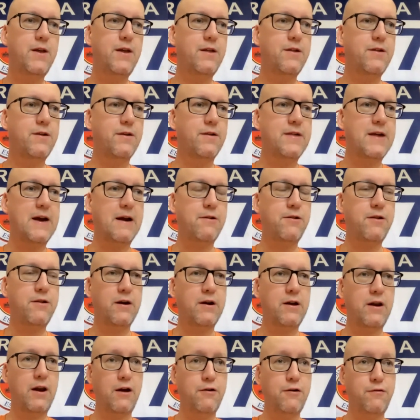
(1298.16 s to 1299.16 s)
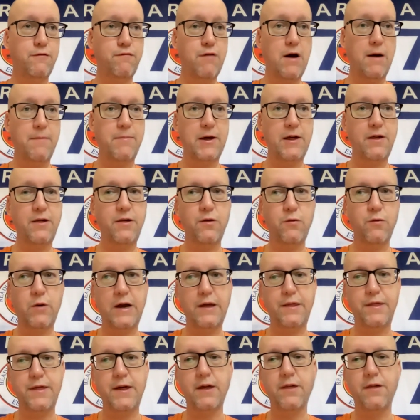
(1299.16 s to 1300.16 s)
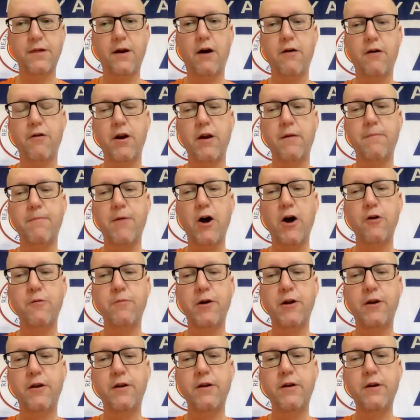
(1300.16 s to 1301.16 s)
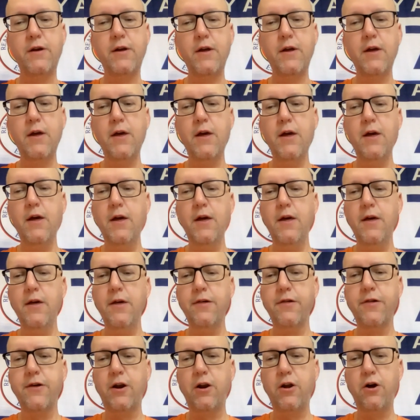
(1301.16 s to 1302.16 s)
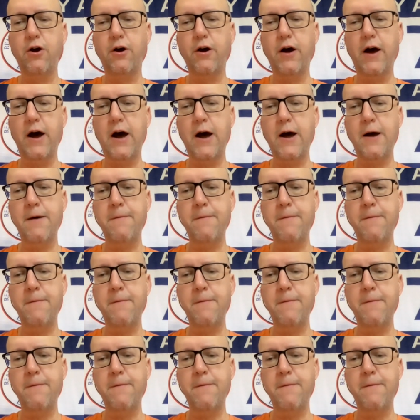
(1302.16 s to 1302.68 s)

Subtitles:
it just sounds like a load of rubbish the way things are at the moment. So look,